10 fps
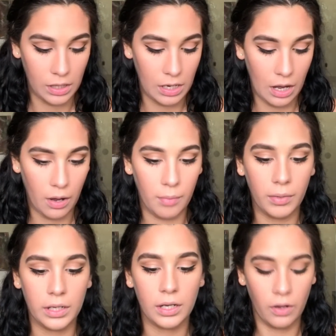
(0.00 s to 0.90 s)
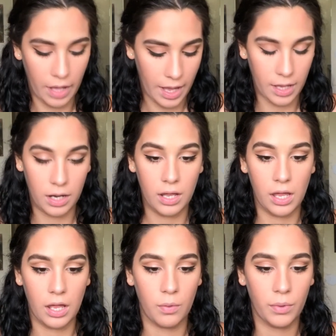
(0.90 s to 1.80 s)
Now I'm gonna go ahead
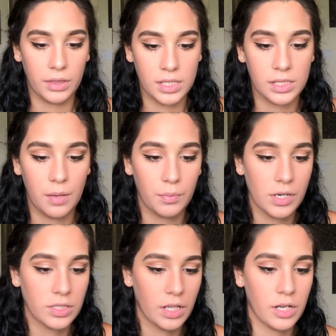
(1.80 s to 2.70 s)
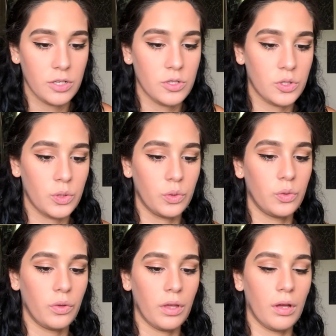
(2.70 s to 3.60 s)
and with the same brush that I used to
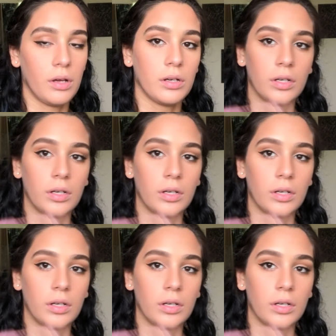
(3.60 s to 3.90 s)
do the